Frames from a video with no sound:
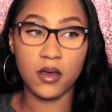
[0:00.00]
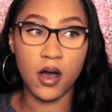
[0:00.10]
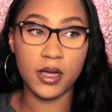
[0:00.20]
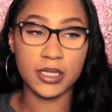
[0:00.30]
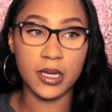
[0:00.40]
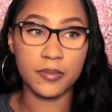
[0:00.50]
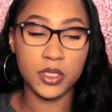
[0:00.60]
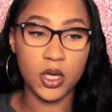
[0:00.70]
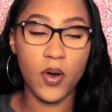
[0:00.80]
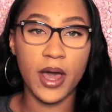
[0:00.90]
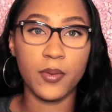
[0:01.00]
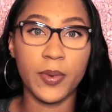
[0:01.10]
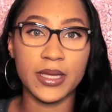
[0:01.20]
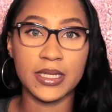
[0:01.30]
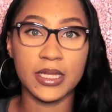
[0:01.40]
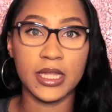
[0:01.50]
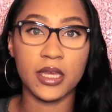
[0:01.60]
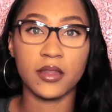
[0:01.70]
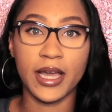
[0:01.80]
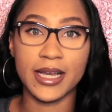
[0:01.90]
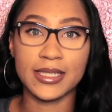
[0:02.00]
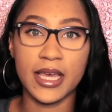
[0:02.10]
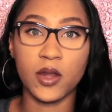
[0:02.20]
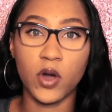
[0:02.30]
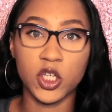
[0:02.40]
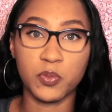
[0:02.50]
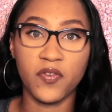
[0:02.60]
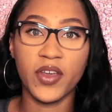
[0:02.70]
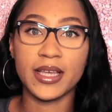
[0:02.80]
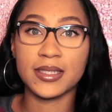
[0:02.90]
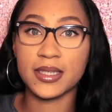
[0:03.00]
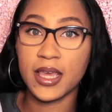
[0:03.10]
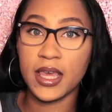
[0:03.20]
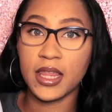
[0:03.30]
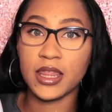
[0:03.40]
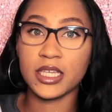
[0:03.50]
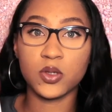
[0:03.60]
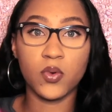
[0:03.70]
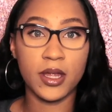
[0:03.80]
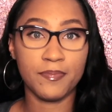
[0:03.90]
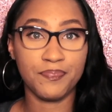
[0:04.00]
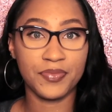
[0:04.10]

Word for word: Awesome. So I basically, like I said, wash my face, this one,